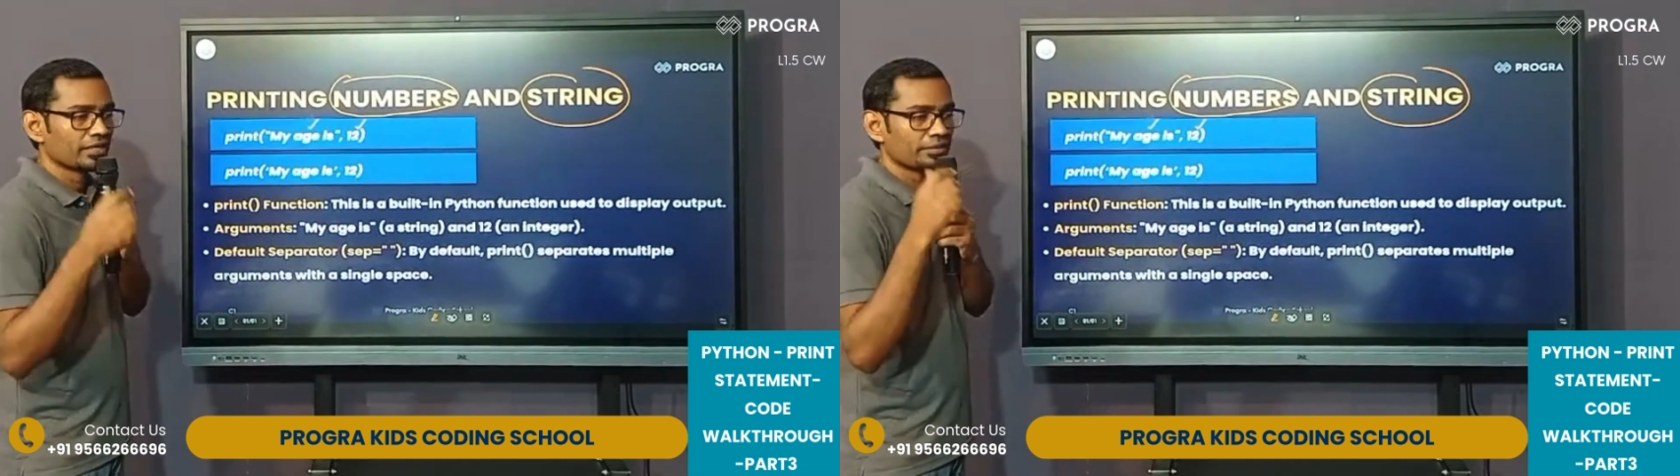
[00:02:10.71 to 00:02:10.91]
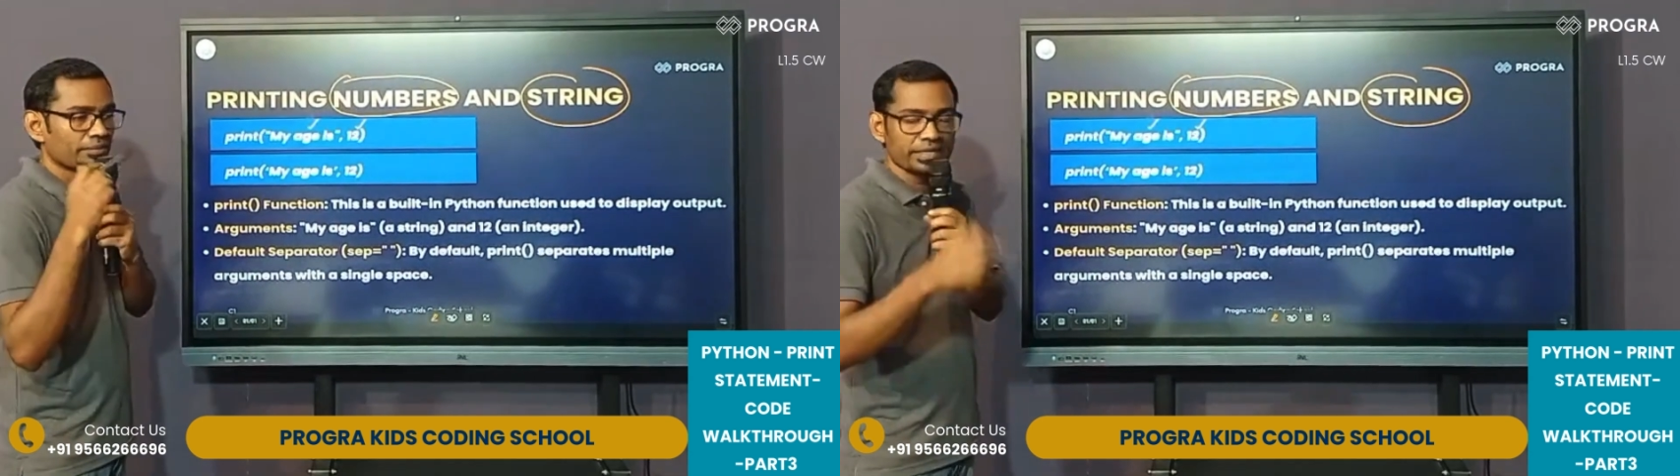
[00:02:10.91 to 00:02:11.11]

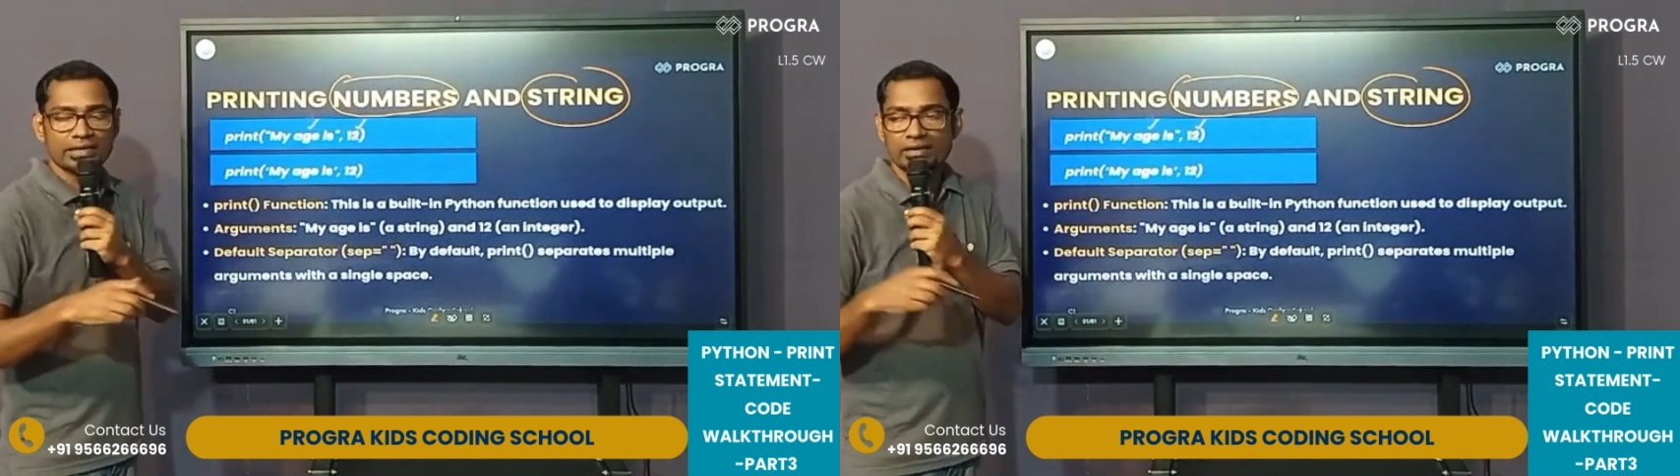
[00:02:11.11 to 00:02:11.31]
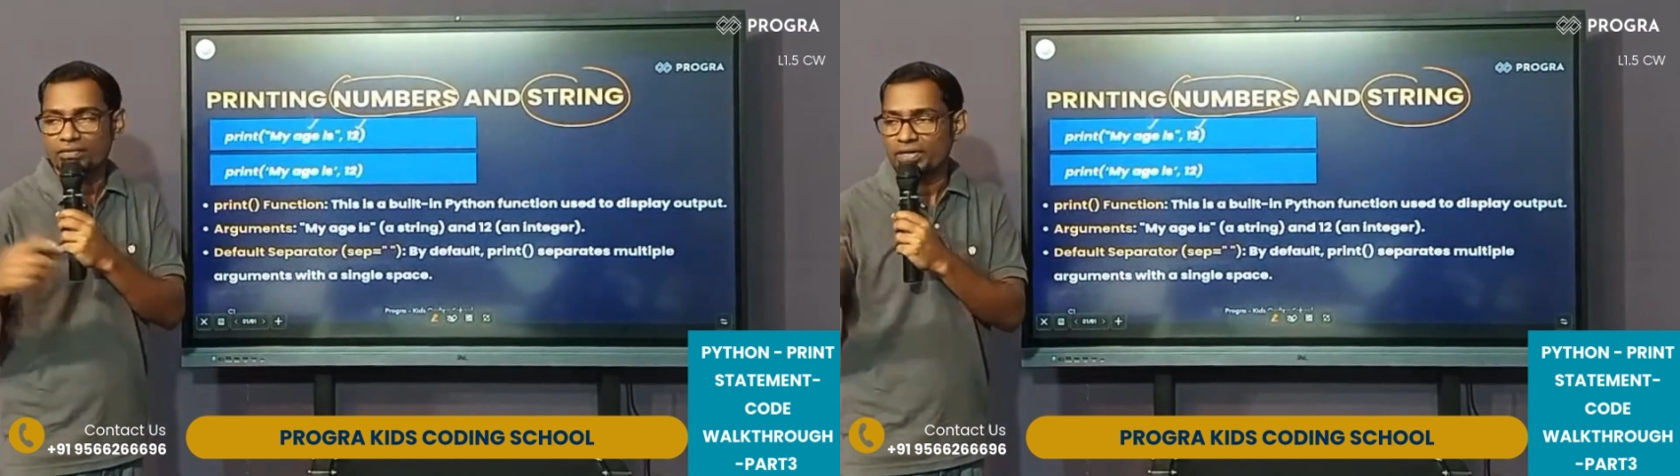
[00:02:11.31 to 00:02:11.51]
print
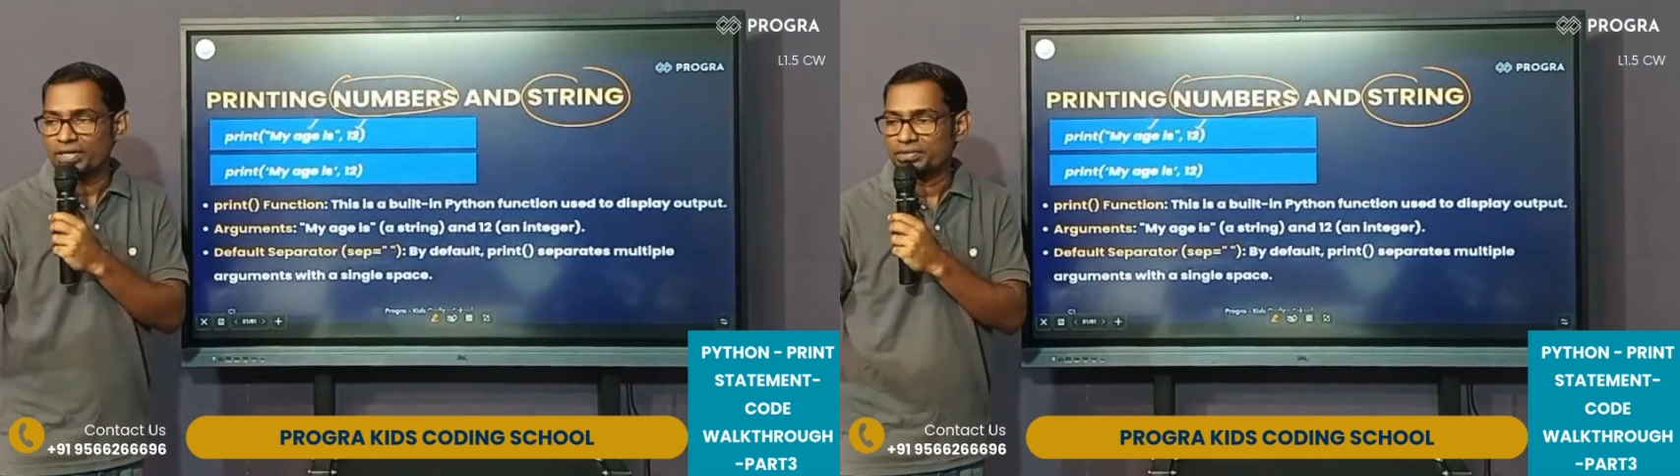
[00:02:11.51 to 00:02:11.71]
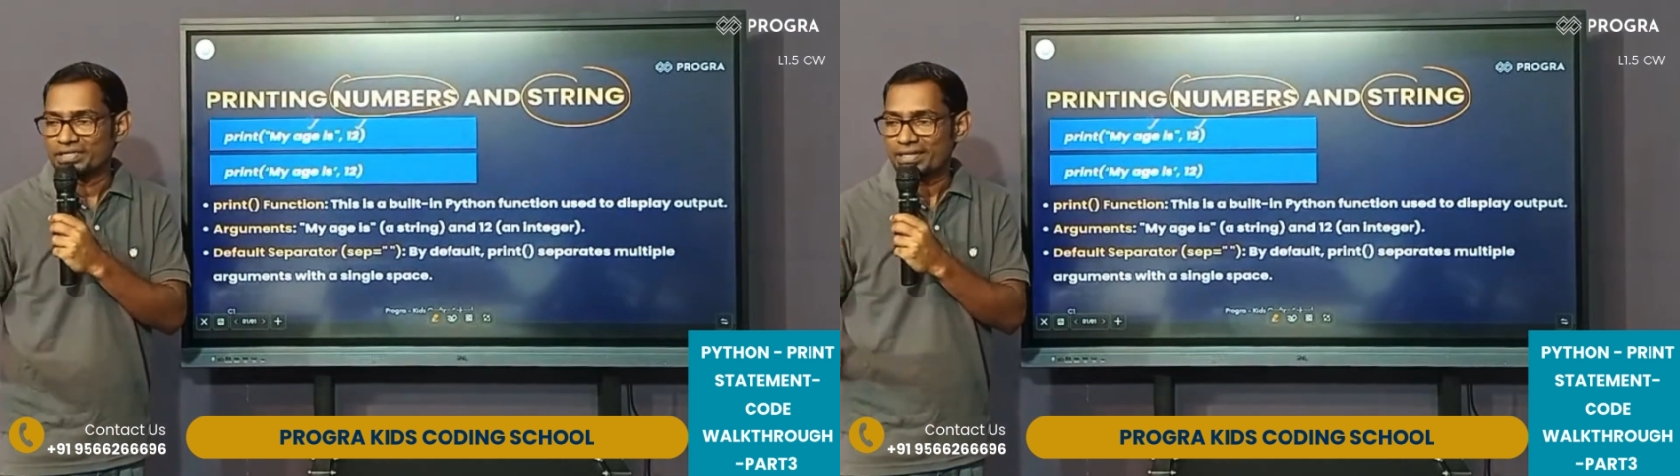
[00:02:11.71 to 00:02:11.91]
hello
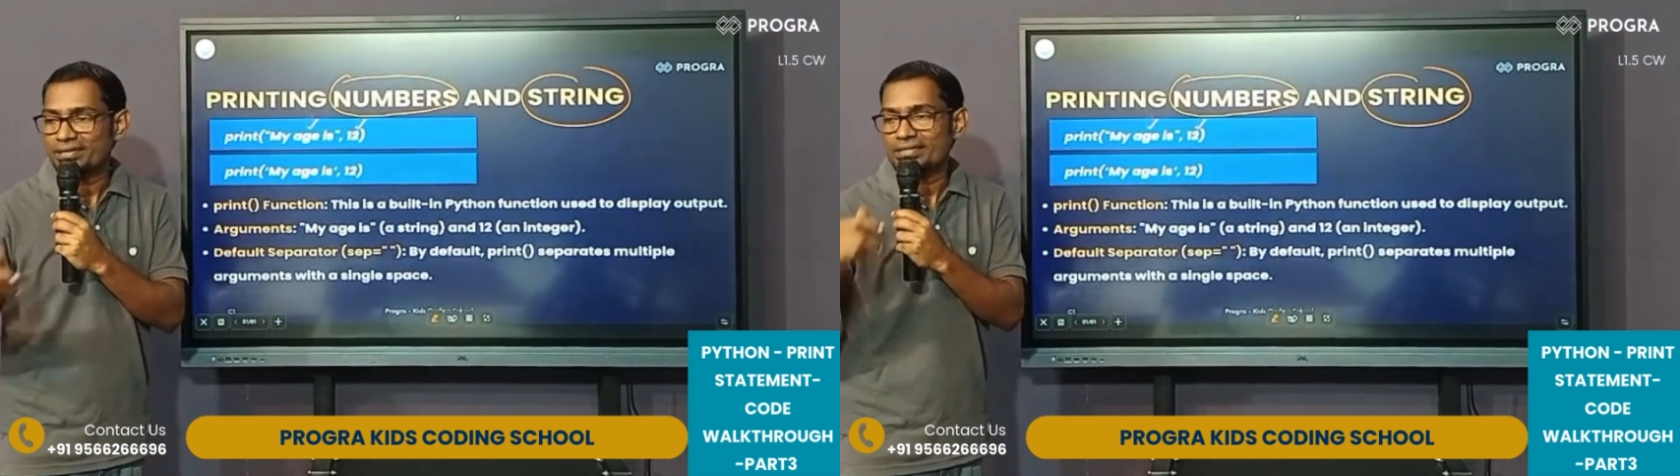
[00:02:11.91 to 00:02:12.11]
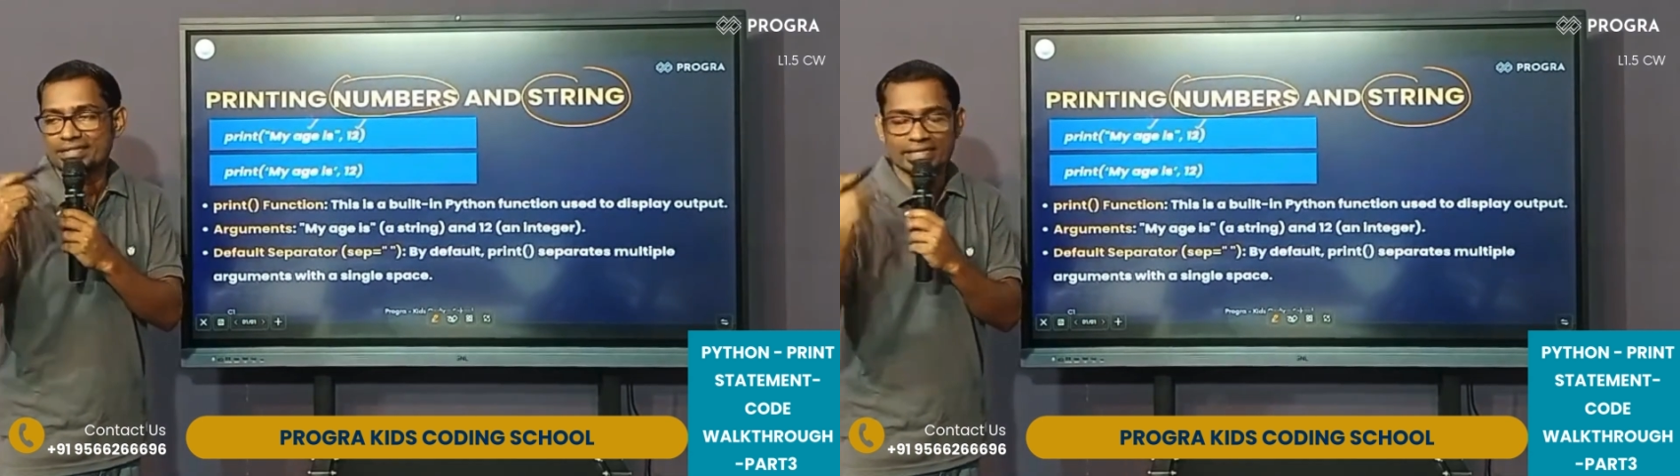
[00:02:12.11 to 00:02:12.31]
world or
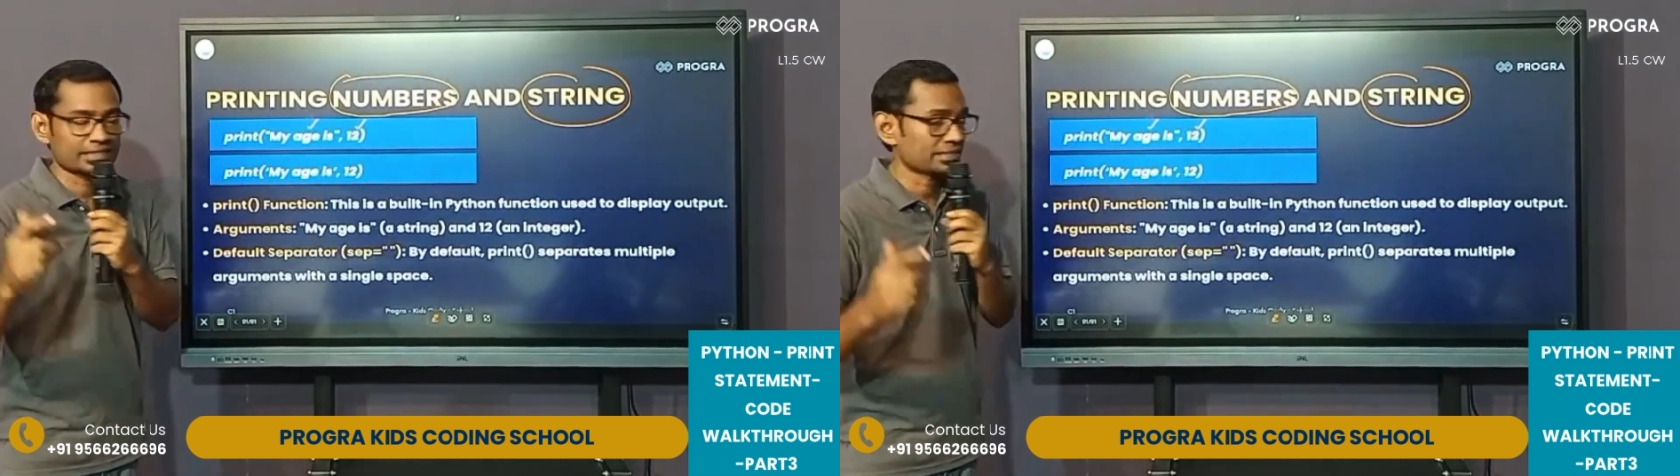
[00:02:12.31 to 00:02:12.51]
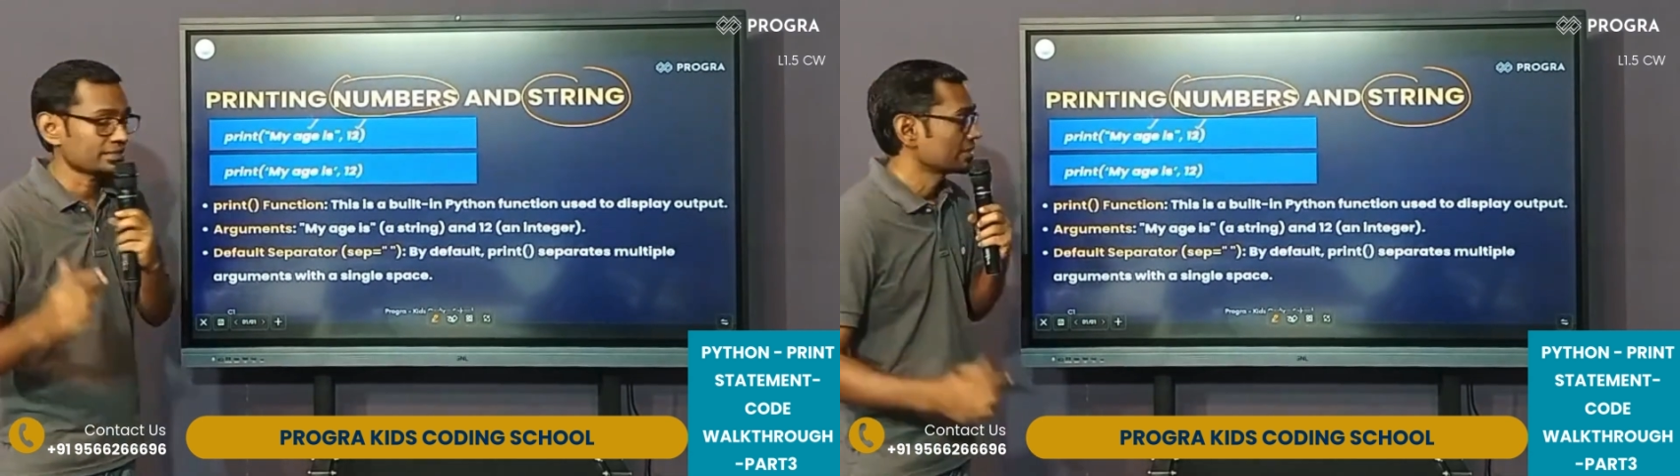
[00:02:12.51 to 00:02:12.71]
print how are
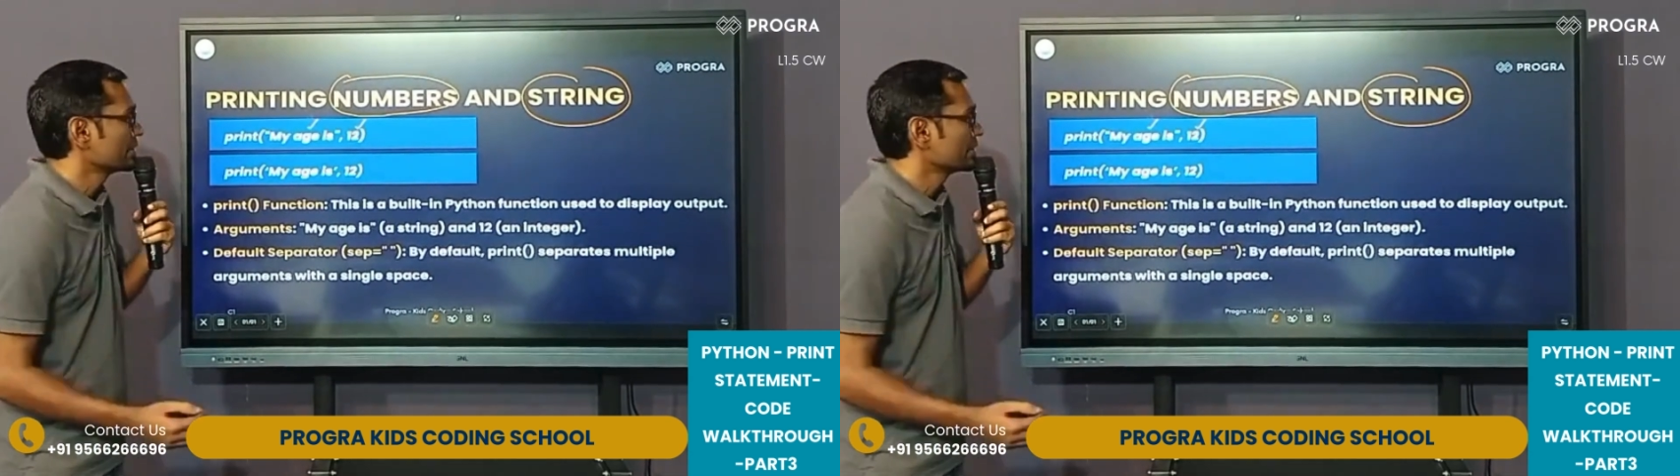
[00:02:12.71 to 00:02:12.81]
you, there are